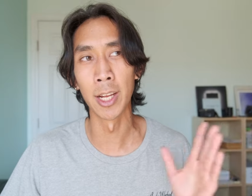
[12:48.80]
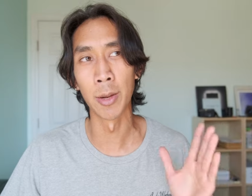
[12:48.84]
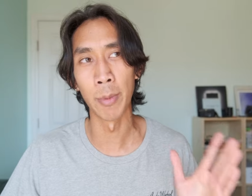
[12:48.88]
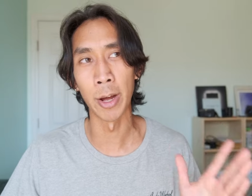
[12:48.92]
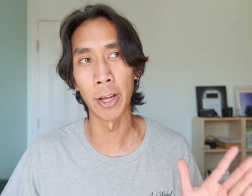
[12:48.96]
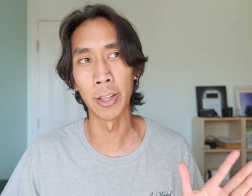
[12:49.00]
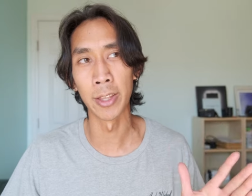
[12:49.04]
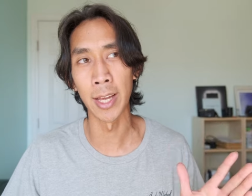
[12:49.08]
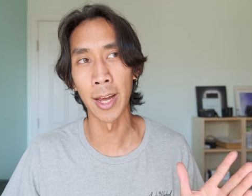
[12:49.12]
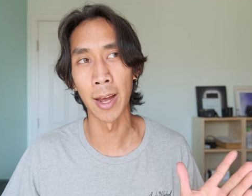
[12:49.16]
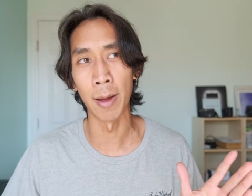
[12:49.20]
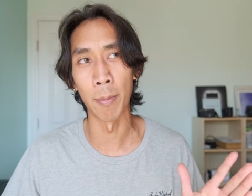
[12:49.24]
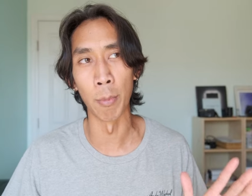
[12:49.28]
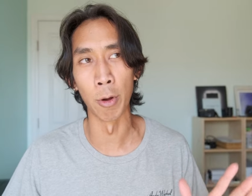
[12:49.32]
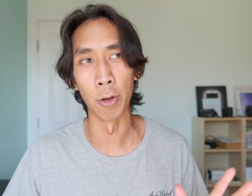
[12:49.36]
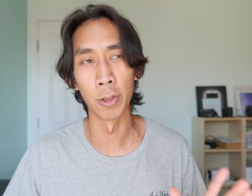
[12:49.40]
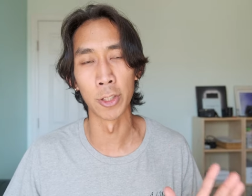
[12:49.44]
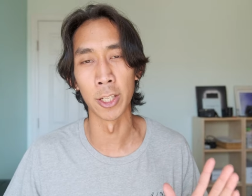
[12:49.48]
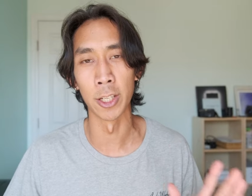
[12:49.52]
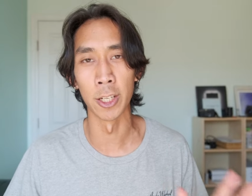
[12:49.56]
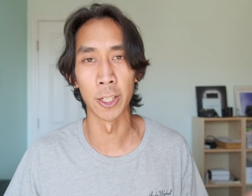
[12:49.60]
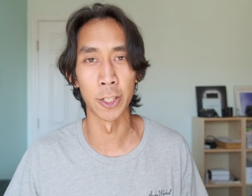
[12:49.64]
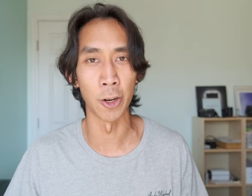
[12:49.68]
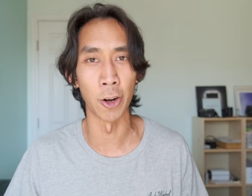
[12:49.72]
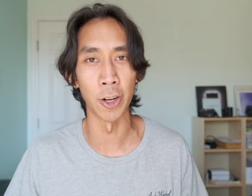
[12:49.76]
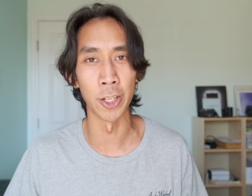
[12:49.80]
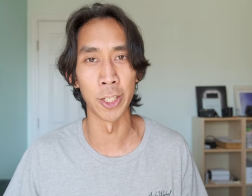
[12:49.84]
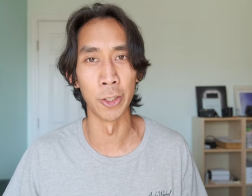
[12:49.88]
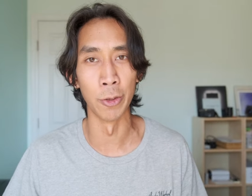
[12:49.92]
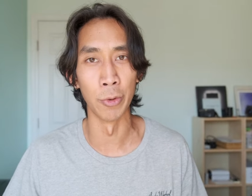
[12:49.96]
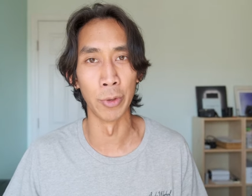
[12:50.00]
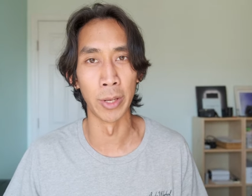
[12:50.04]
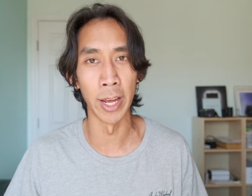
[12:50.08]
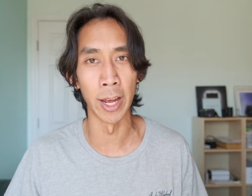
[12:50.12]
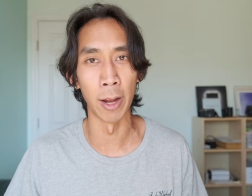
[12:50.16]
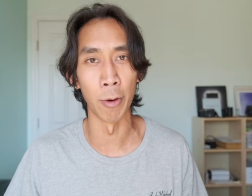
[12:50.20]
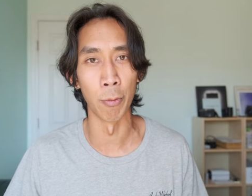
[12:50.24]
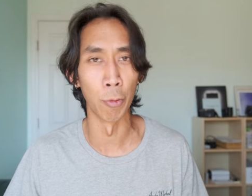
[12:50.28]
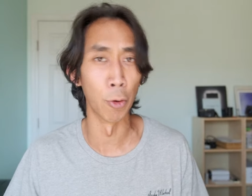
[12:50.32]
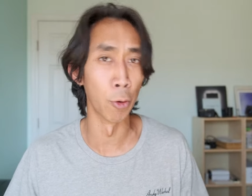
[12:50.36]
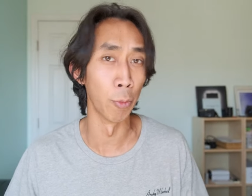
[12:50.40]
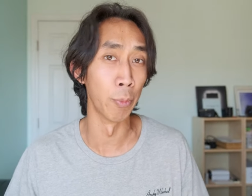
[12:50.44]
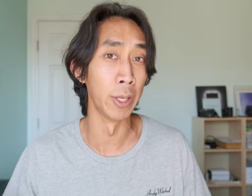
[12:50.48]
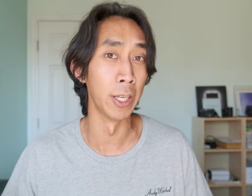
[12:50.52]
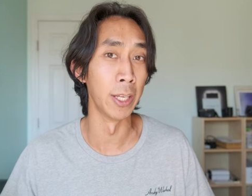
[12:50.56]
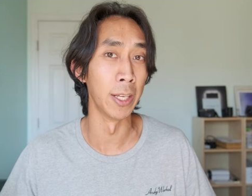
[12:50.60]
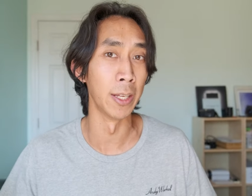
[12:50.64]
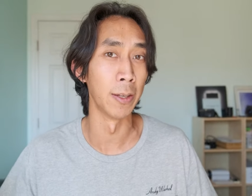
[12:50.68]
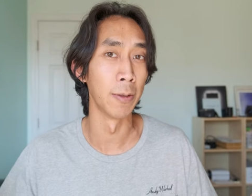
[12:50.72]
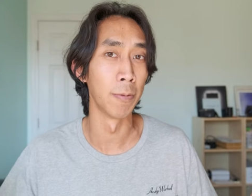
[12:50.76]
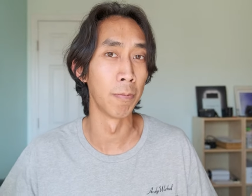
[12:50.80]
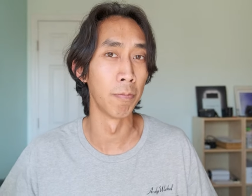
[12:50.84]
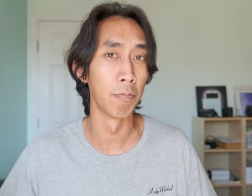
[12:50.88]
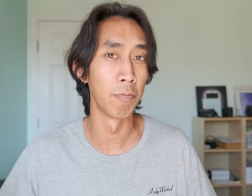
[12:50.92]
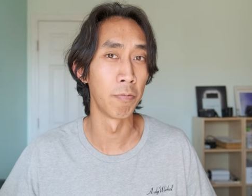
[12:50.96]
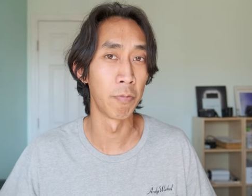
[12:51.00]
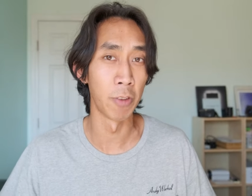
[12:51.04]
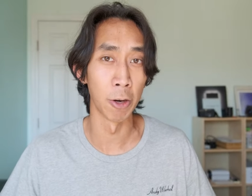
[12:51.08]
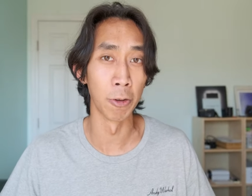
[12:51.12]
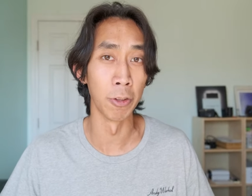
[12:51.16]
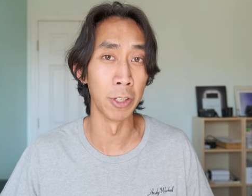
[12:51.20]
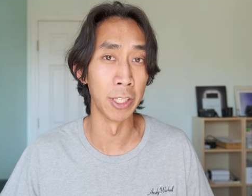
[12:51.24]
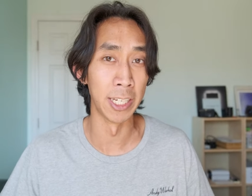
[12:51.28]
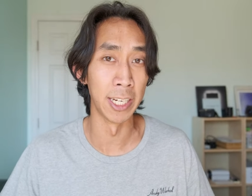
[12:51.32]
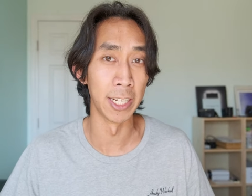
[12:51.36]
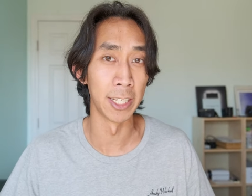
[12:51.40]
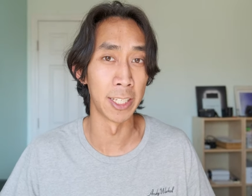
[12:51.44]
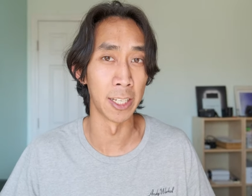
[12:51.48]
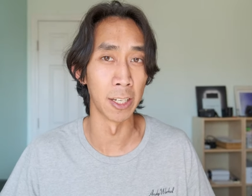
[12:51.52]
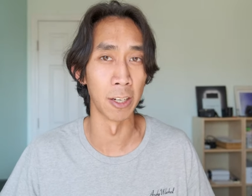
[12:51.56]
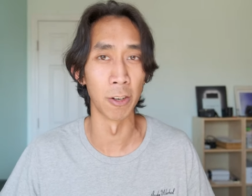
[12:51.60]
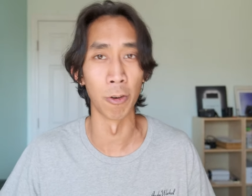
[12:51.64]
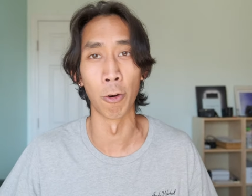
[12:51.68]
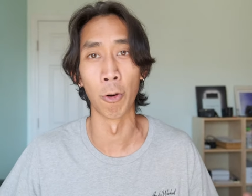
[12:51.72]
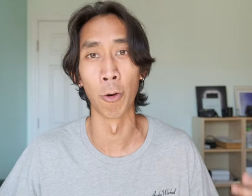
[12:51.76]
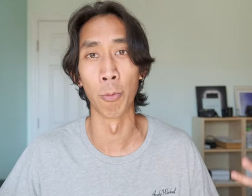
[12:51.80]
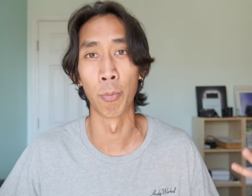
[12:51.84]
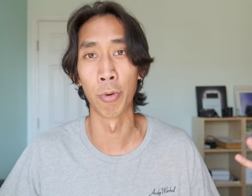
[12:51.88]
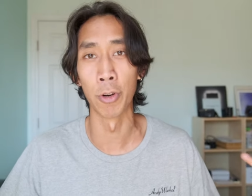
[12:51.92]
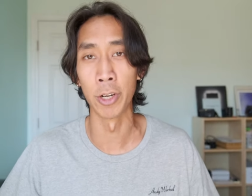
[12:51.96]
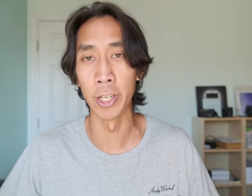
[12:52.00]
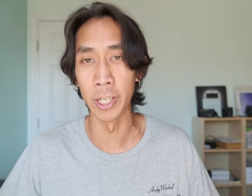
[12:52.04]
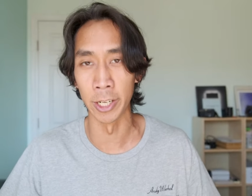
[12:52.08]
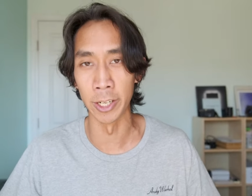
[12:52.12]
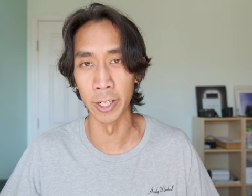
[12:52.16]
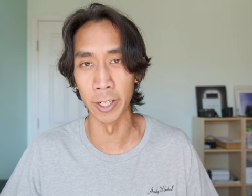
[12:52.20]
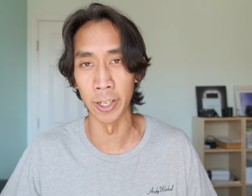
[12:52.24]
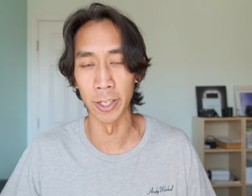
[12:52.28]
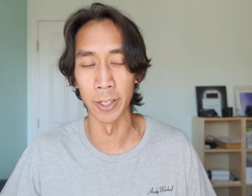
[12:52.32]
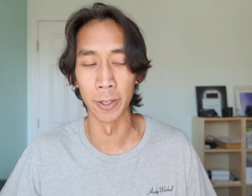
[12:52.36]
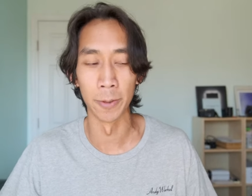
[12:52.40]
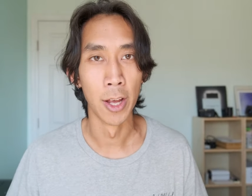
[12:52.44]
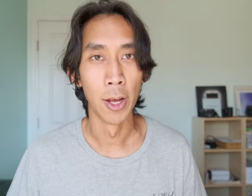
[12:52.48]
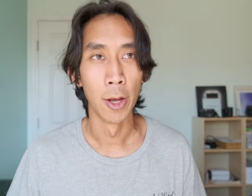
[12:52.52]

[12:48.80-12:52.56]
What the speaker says: about that, most of the shots you get will be fairly decent or pretty good,